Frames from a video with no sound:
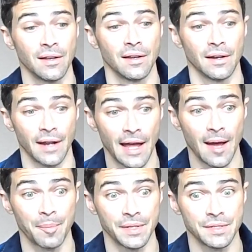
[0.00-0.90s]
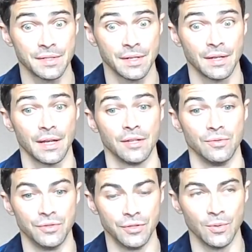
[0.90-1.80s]
and it happens and you
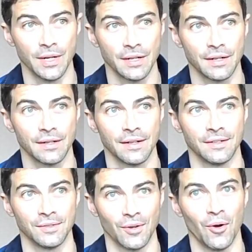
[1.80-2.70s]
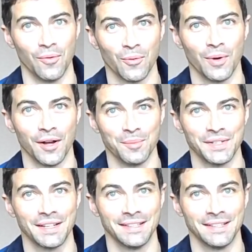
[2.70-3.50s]
do it and you're overwhelmed.